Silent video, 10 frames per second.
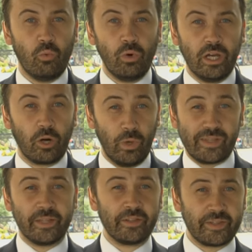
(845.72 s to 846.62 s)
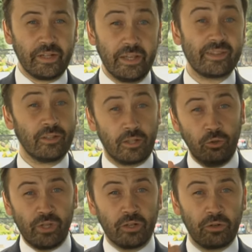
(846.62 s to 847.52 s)
where Western states,
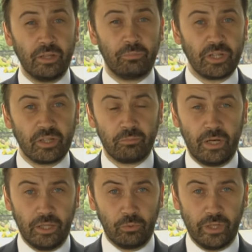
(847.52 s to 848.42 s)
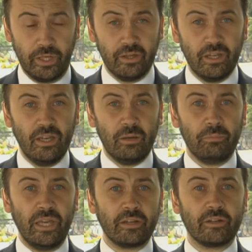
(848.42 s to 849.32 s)
including Great Britain, by the way,
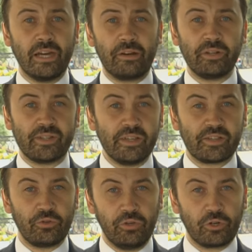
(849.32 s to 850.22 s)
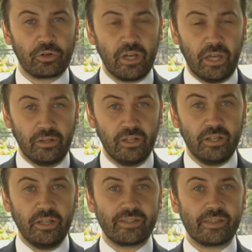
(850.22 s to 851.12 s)
make guarantees to Ukraine
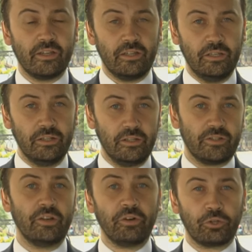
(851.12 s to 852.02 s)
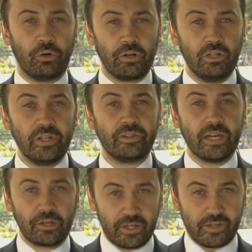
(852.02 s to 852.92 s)
its in territorial
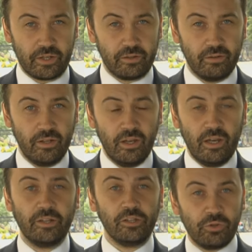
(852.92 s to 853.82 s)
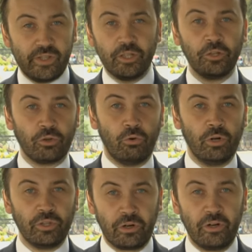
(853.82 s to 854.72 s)
integrity. And you didn't
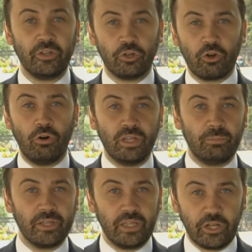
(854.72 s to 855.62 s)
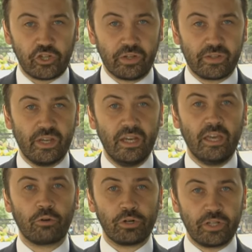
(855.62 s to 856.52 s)
honor your own obligations
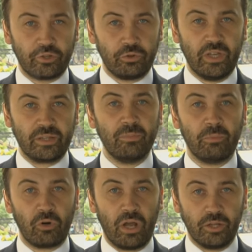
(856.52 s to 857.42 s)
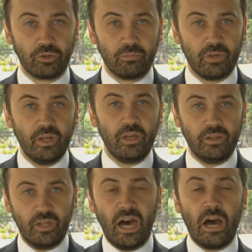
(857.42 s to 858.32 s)
according to that memorandum.
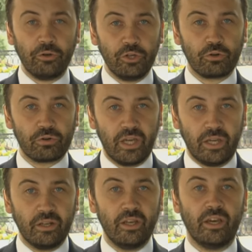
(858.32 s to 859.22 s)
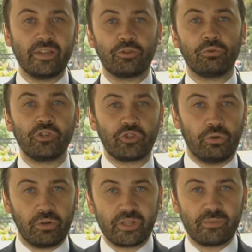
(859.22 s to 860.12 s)
And now Ukraine has to
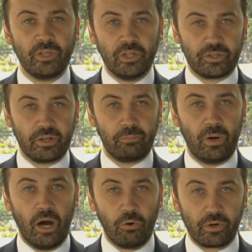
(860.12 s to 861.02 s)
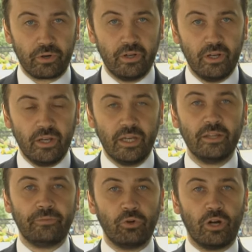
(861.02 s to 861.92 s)
restore its military power.
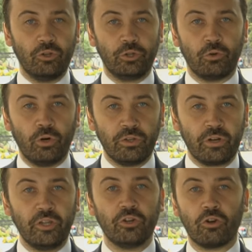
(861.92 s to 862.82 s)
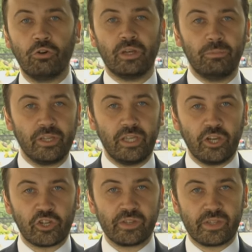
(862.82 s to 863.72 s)
And if you are not honoring your own
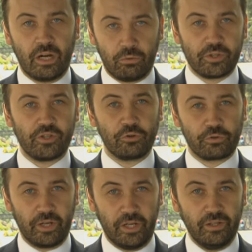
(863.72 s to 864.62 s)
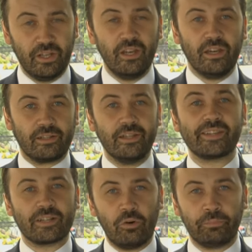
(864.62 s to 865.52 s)
obligations towards Ukraine, at
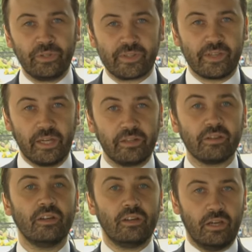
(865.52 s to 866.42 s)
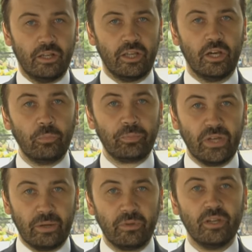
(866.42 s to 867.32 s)
least compensate and help
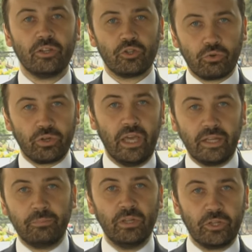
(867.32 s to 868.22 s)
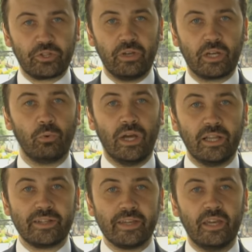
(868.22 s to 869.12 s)
them to create military
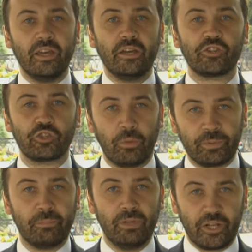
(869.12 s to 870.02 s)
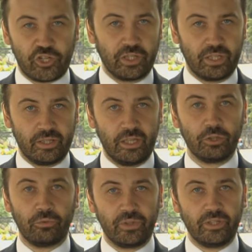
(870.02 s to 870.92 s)
equality and stop the bloodshed at the
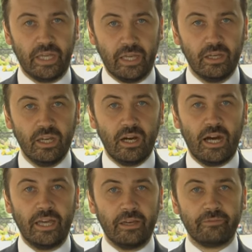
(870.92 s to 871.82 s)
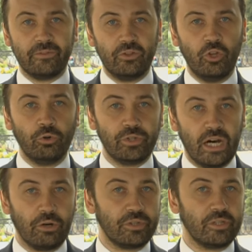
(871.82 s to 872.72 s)
end of the day. Okay, I have no
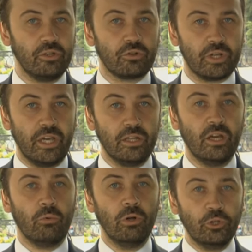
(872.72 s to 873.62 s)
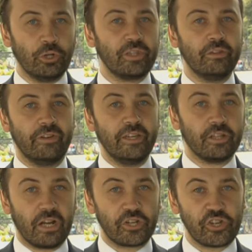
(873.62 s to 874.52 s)
doubt that Ukraine will not invade
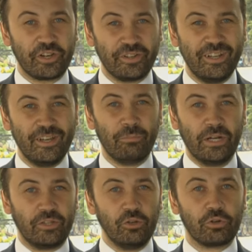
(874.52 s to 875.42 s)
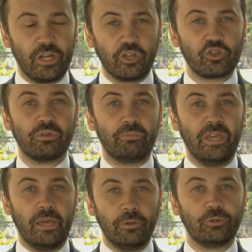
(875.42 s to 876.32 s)
Russia, but Ukraine should
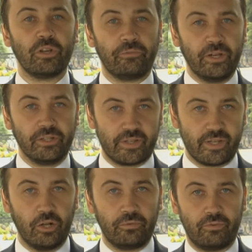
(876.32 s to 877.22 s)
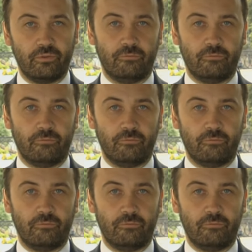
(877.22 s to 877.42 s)
be able to defend itself. Okay, but